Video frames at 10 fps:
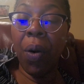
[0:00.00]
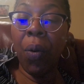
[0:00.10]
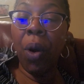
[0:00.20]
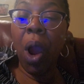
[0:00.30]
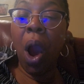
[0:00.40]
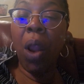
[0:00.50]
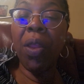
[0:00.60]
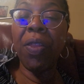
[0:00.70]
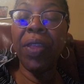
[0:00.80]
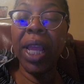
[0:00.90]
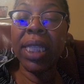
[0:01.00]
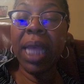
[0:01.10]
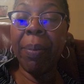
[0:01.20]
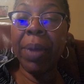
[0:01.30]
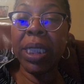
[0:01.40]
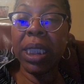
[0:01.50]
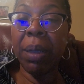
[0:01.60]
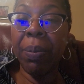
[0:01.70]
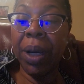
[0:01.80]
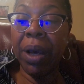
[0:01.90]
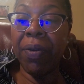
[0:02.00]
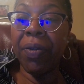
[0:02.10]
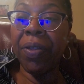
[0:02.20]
were all the things I mentioned above,